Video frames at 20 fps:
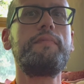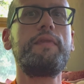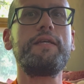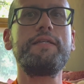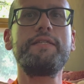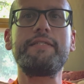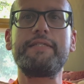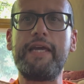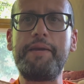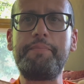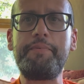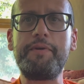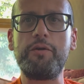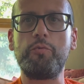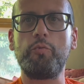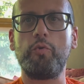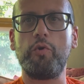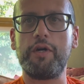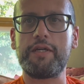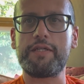Zapier
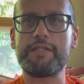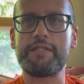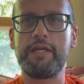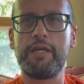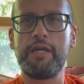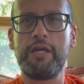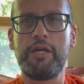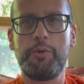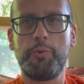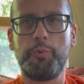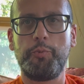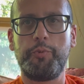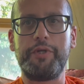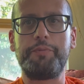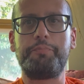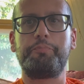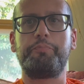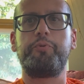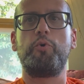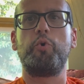works with
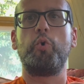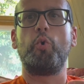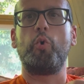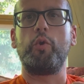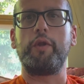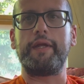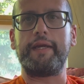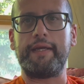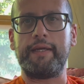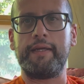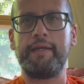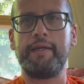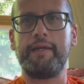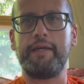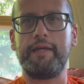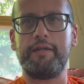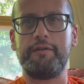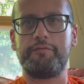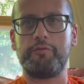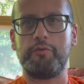pooling
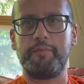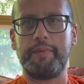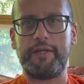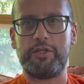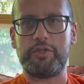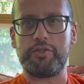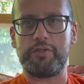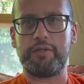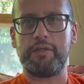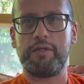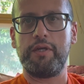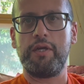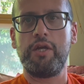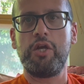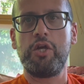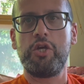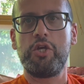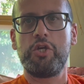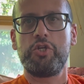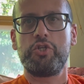information.
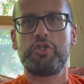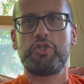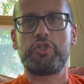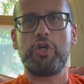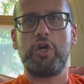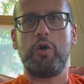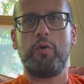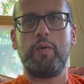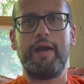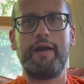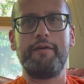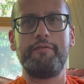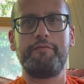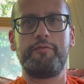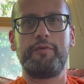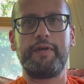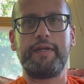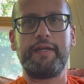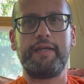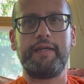So
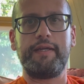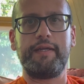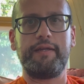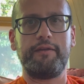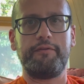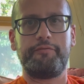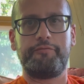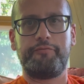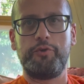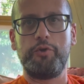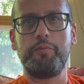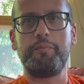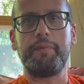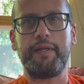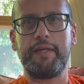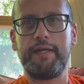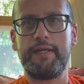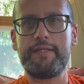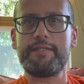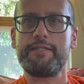every few
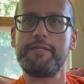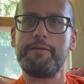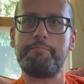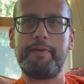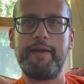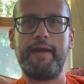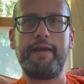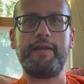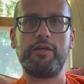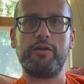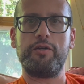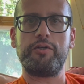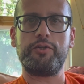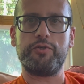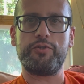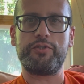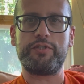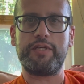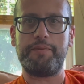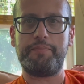minutes, depending on your
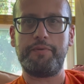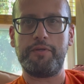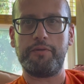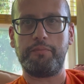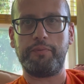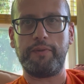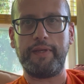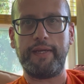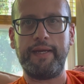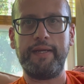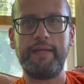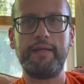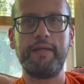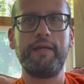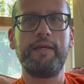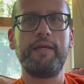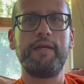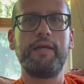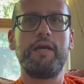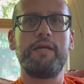Zapier plan,
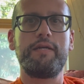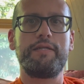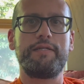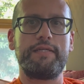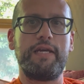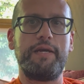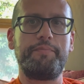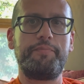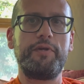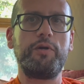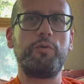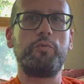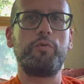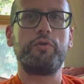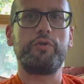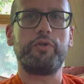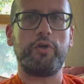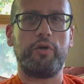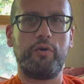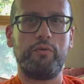Zapier will
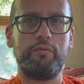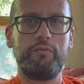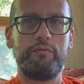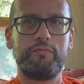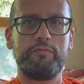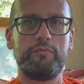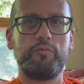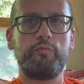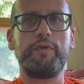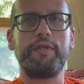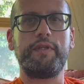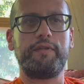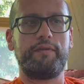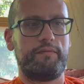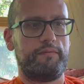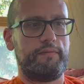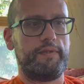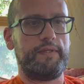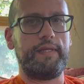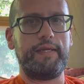go with
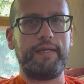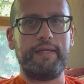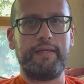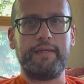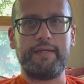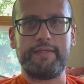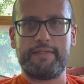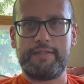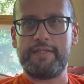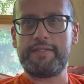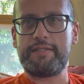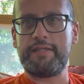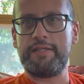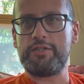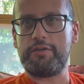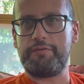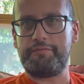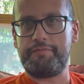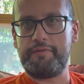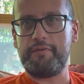the assistance
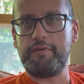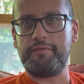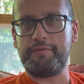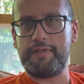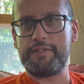of the